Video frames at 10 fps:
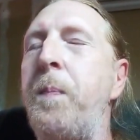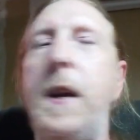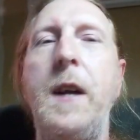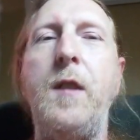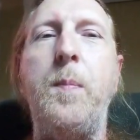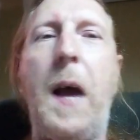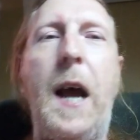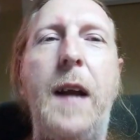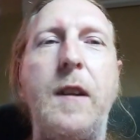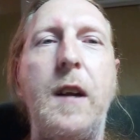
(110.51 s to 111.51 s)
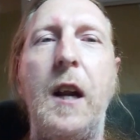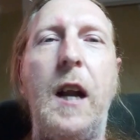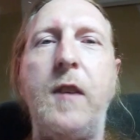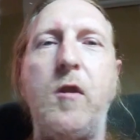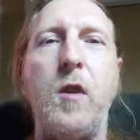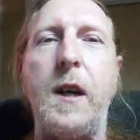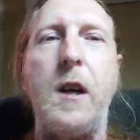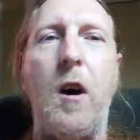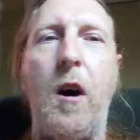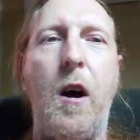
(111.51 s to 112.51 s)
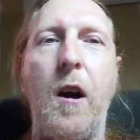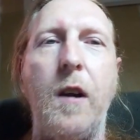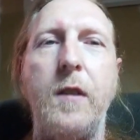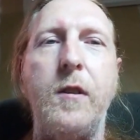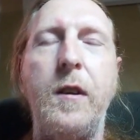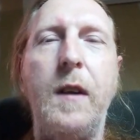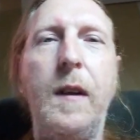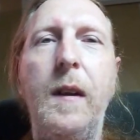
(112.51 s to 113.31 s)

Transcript: inspect electric cars.